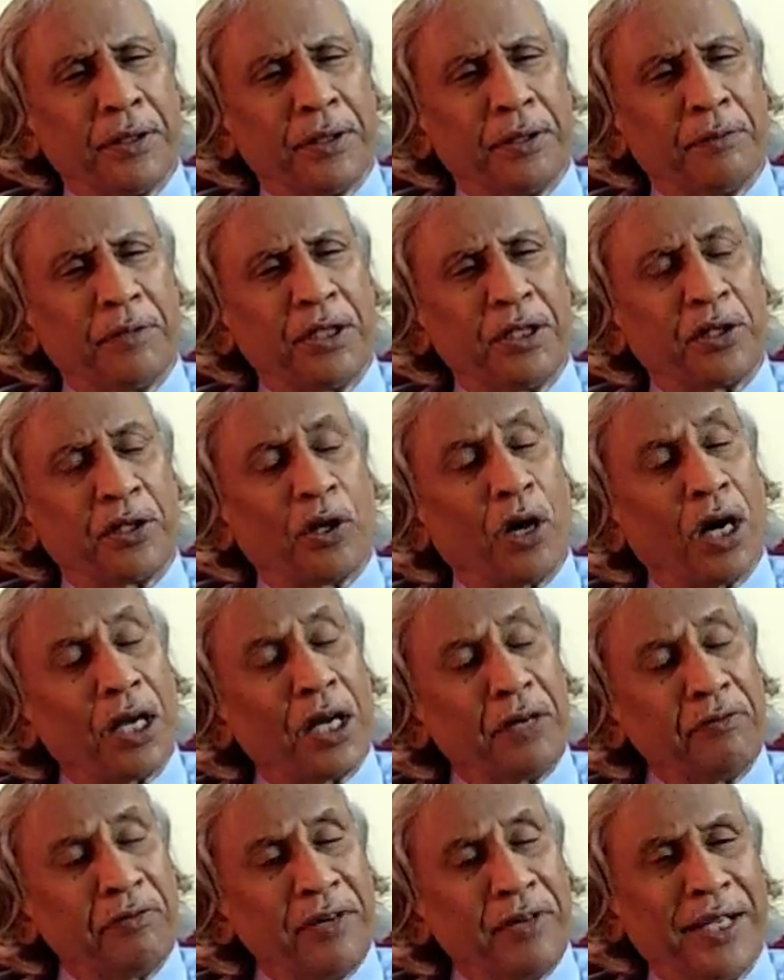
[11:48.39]
with
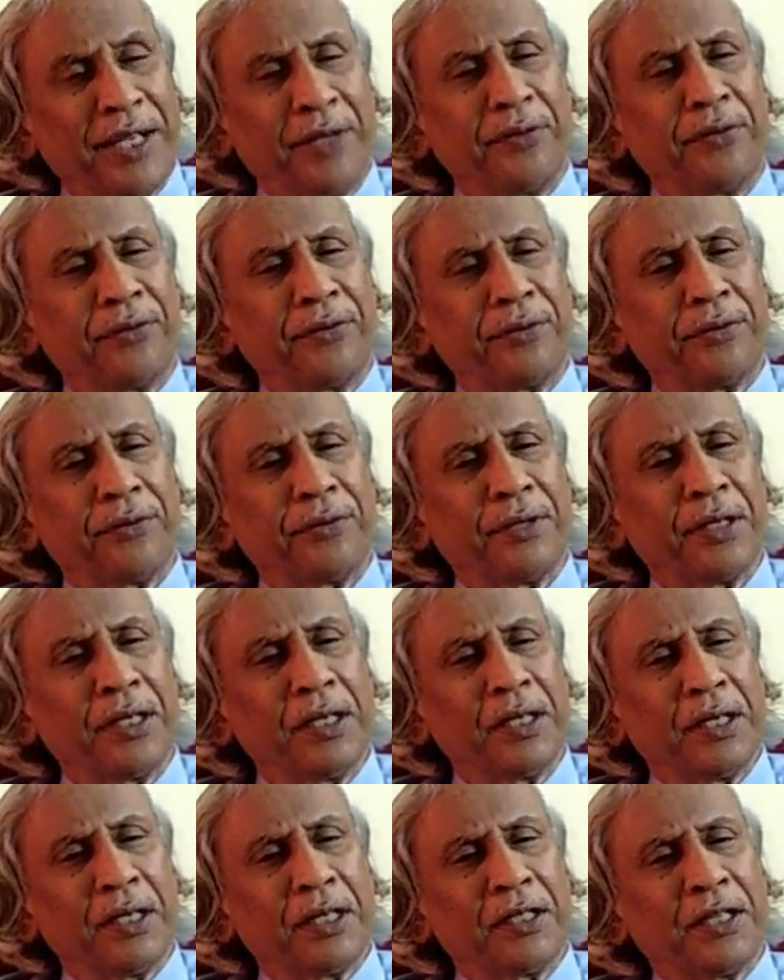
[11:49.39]
confidence
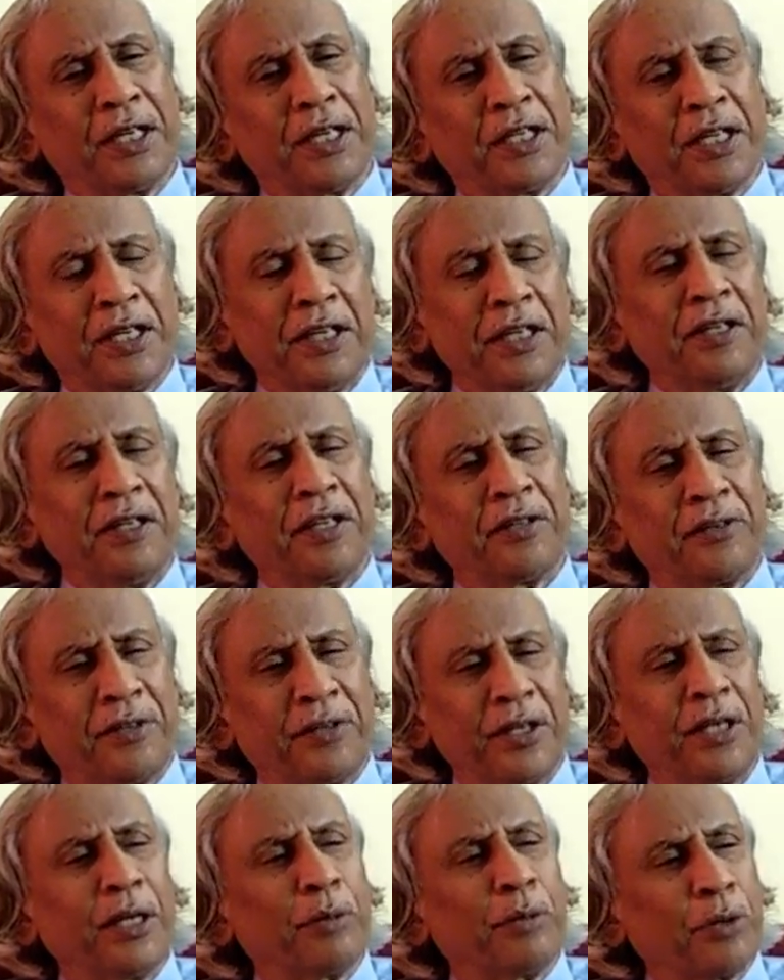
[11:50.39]
that any
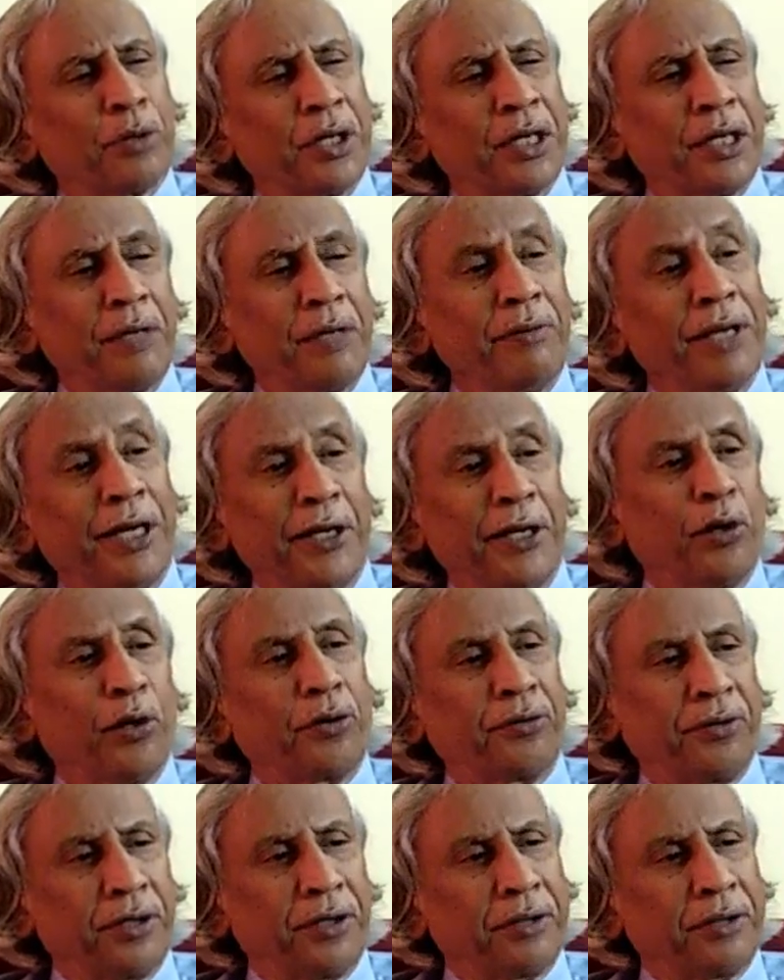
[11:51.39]
testing laboratory will endorse it.